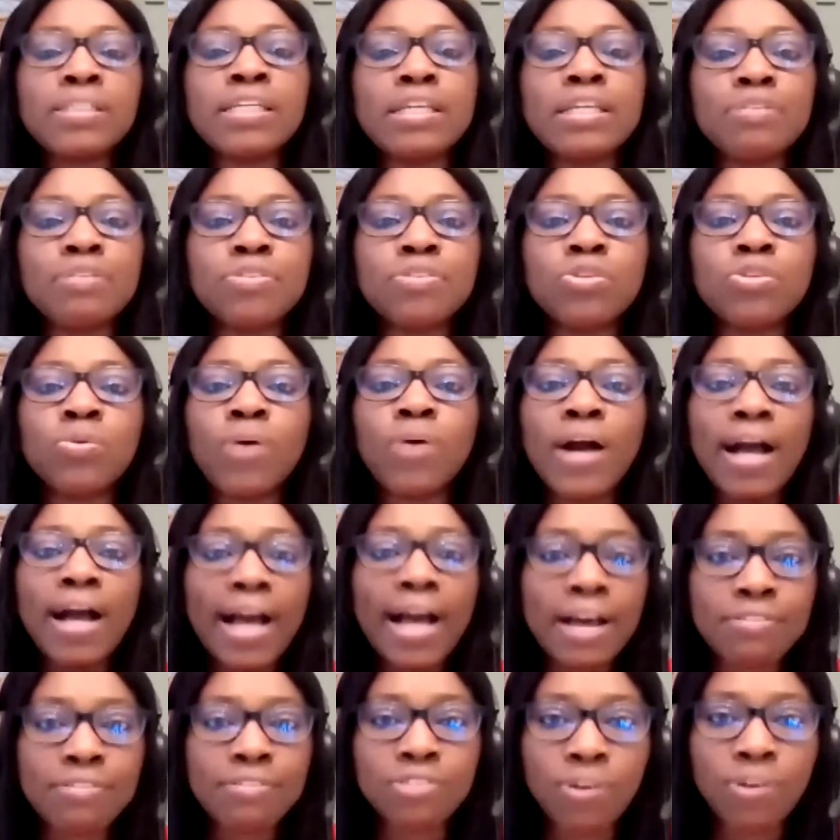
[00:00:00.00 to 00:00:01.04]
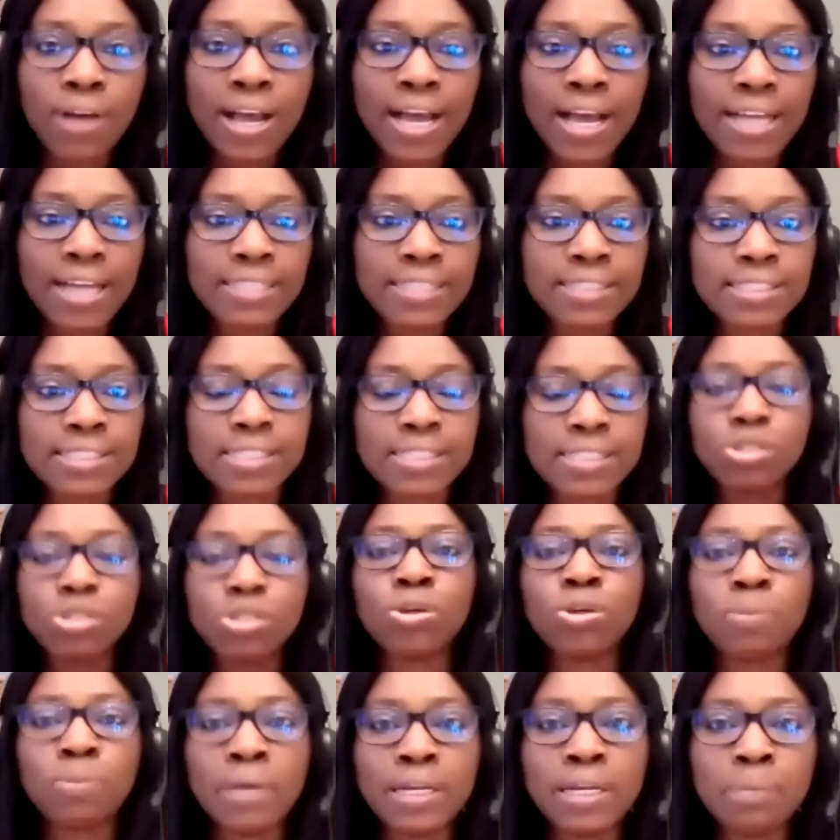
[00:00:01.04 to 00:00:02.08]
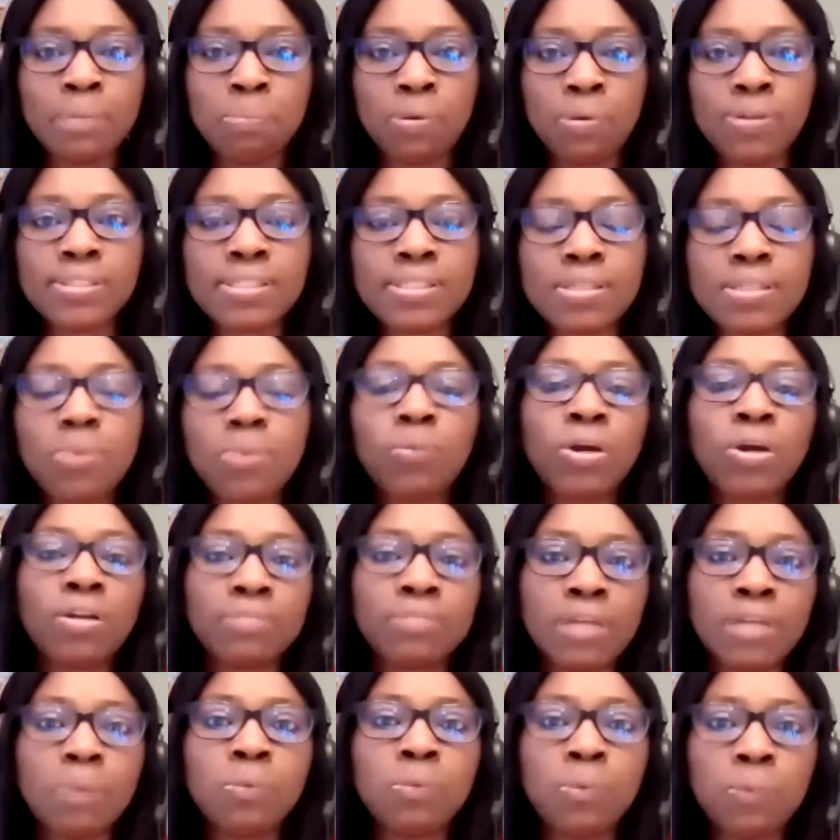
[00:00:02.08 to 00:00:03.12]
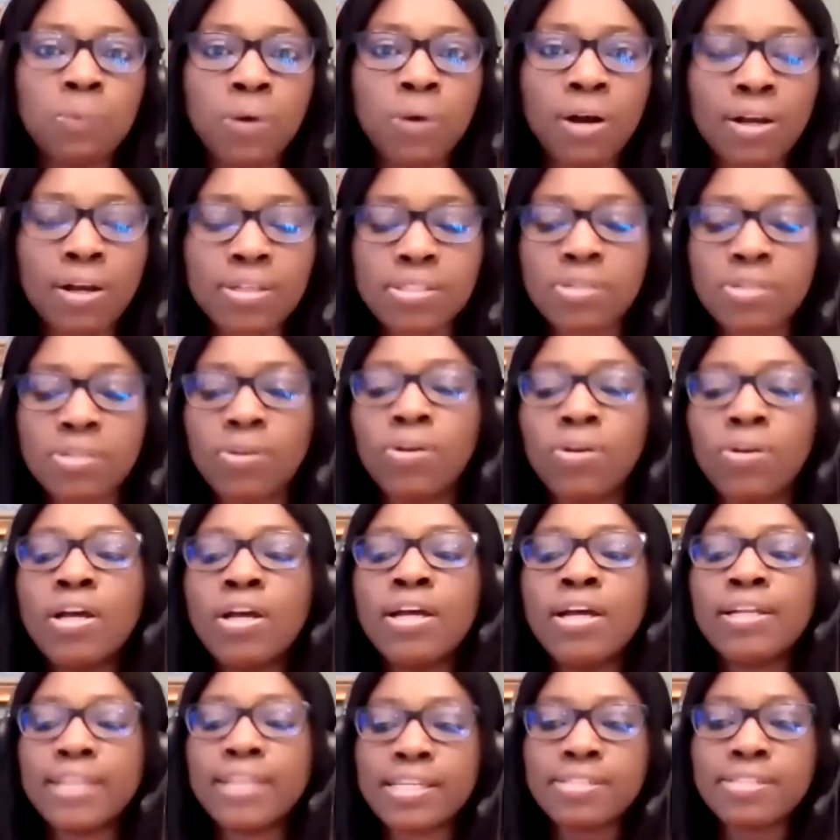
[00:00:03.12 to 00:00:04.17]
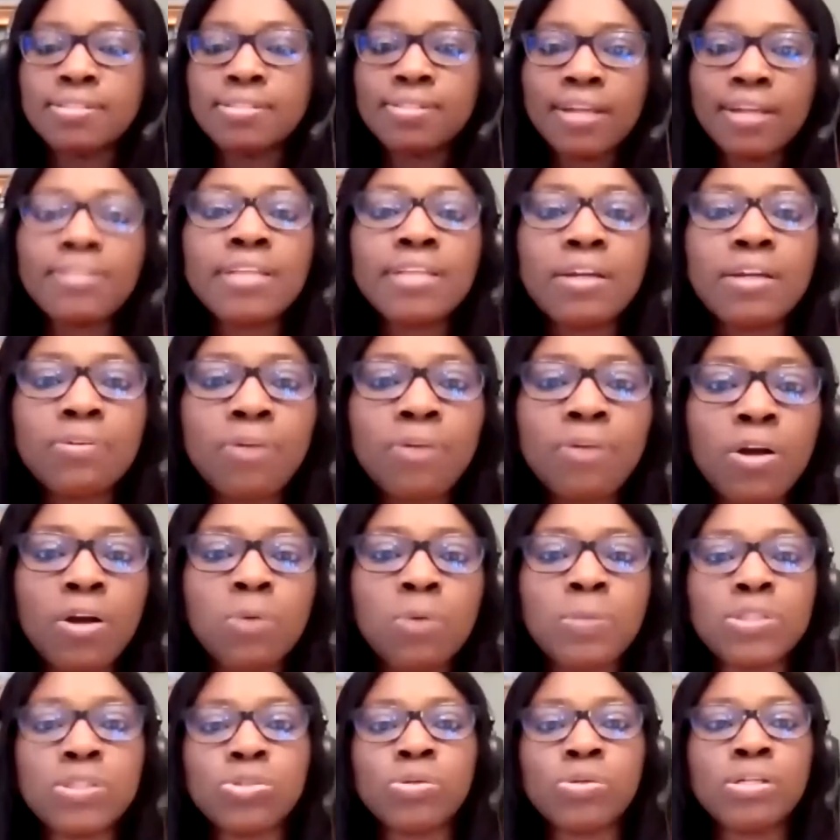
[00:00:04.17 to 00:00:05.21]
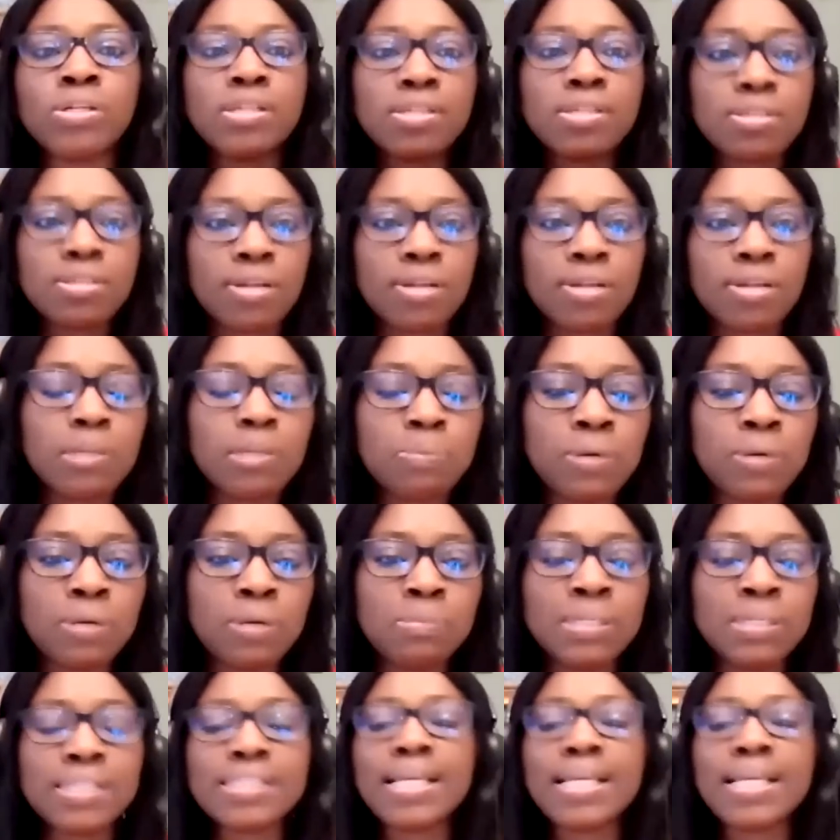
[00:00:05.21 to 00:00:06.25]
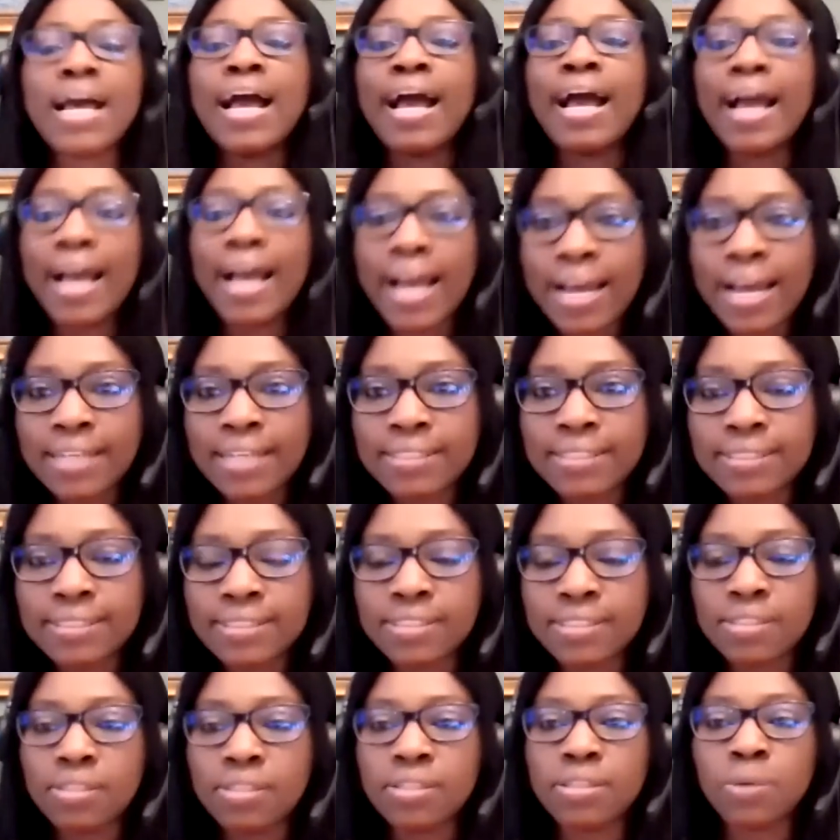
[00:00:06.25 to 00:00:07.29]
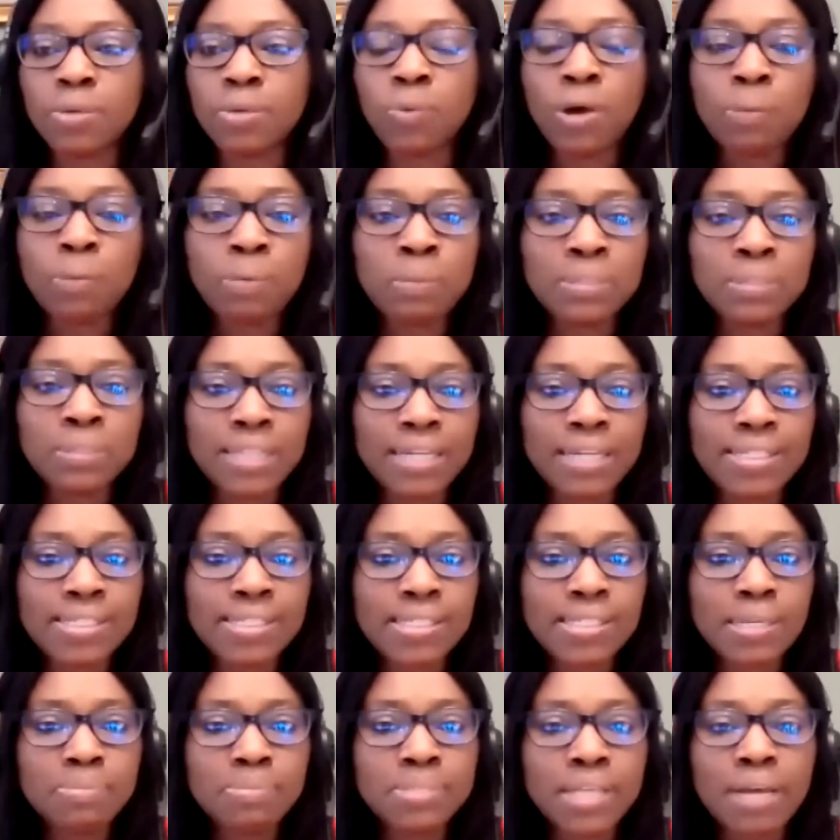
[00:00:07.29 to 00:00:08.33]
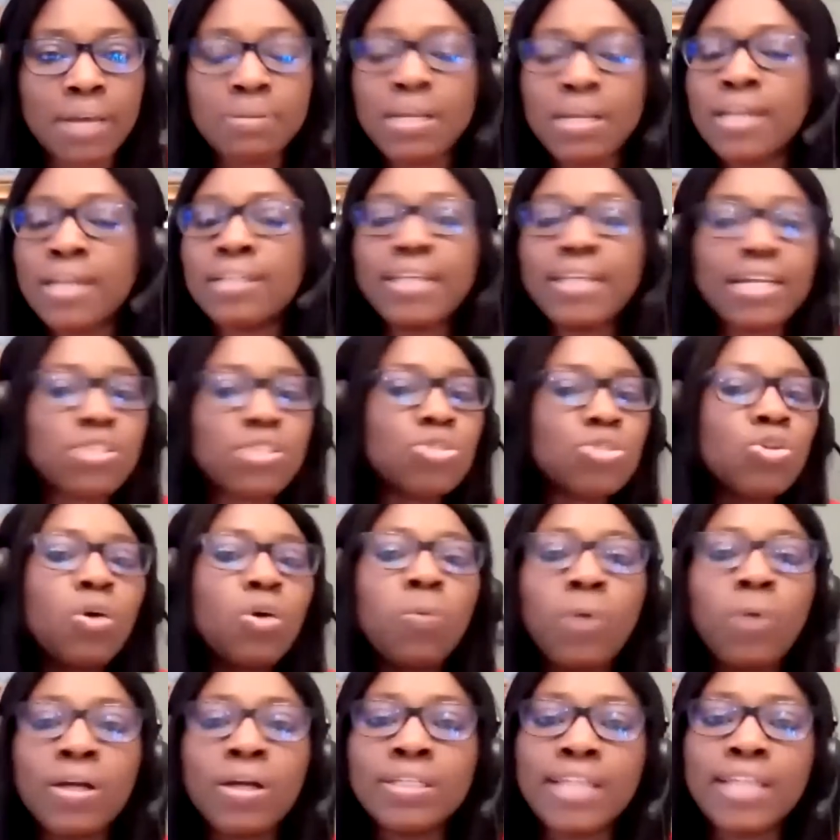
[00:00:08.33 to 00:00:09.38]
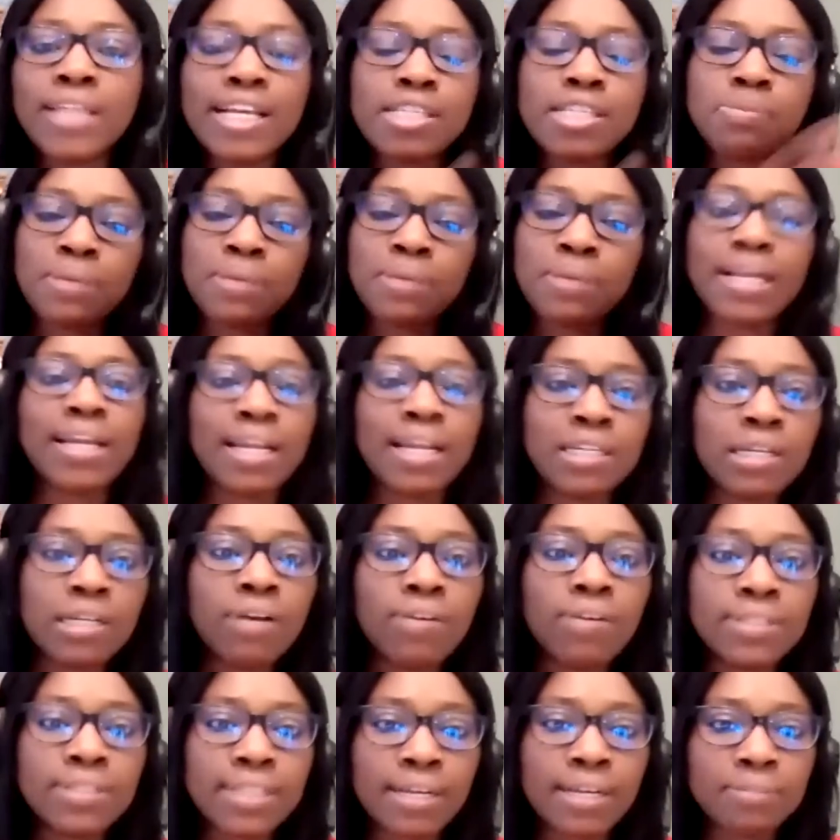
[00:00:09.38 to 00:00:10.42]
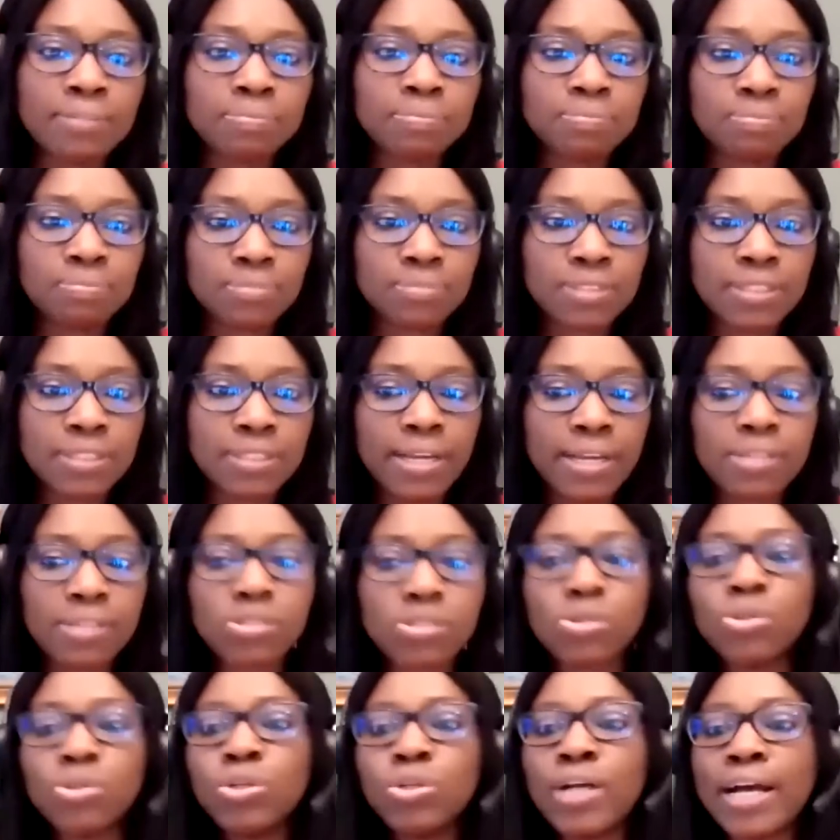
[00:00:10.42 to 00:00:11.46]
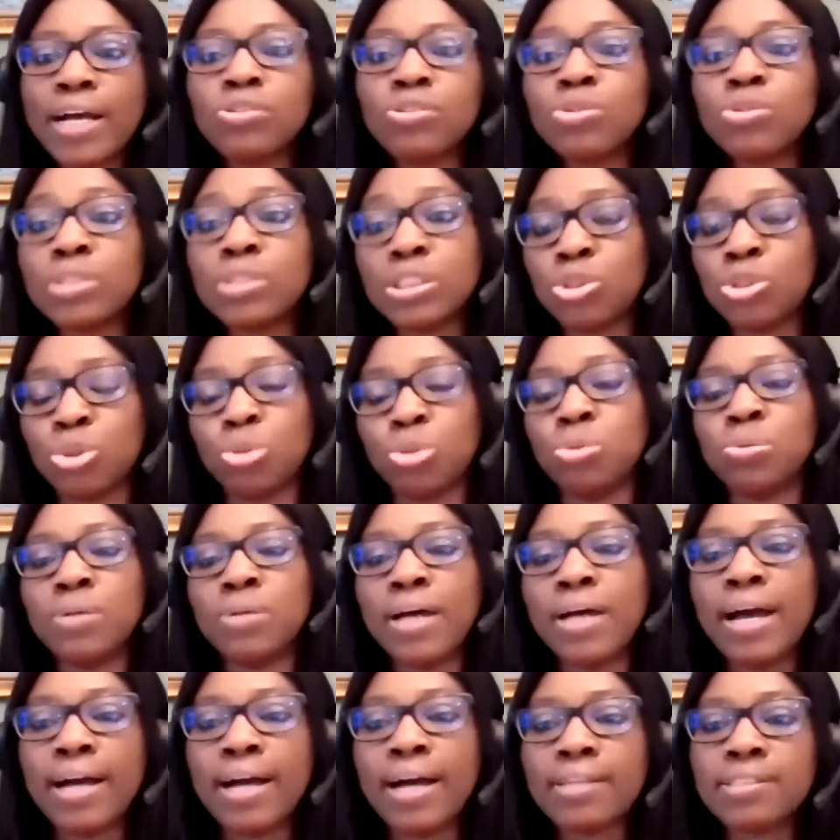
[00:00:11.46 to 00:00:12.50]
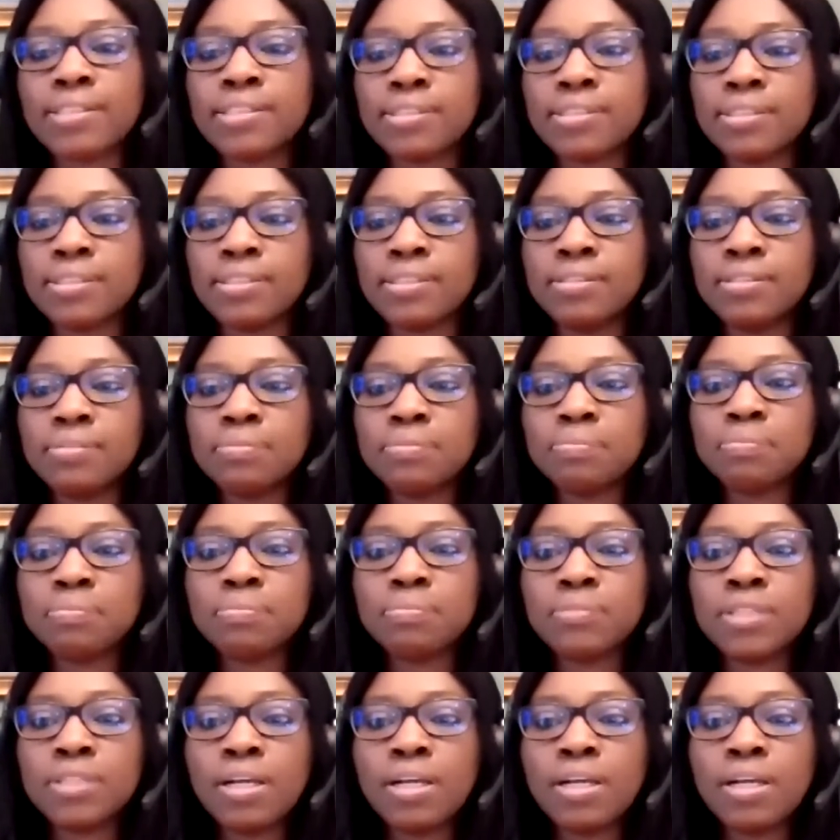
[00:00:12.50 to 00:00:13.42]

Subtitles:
but if you have your hands in so many pots, one of them will work. So there's nothing wrong with doing the study permit and the work permit at the same time. There's no one that is better than the other. Yeah, so you can do the two, actually.